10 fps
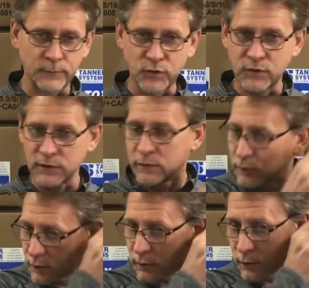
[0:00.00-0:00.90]
You can
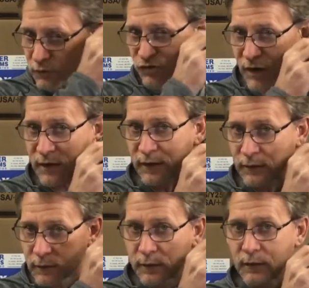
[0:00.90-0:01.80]
shake it
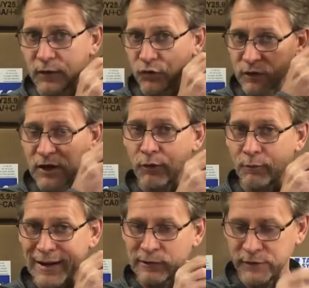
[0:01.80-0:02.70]
and you can hear it
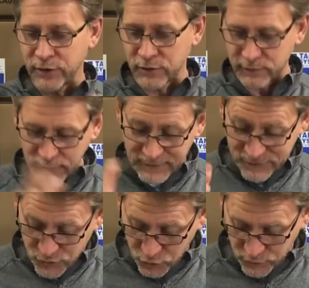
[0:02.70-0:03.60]
rattling there, and
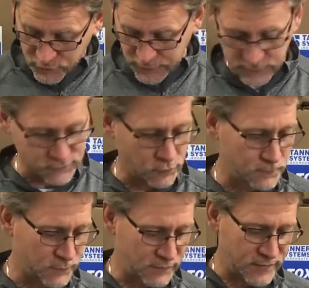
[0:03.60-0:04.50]
that's a good thing.
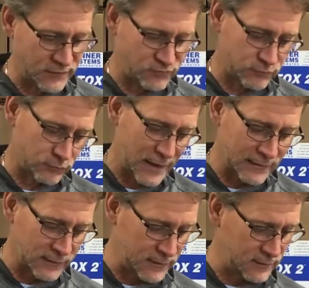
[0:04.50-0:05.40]
So if that's
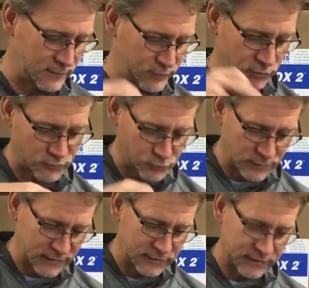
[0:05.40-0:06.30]
rattling and if it looks
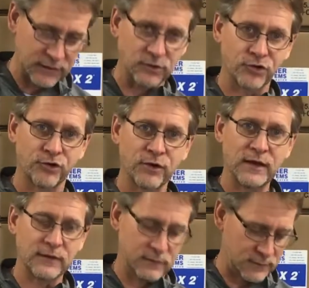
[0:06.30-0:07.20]
really clean, you're
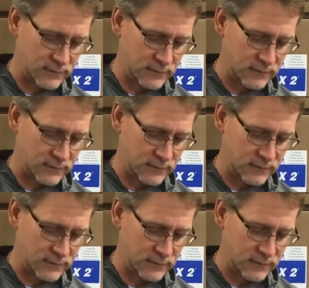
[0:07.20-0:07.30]
great.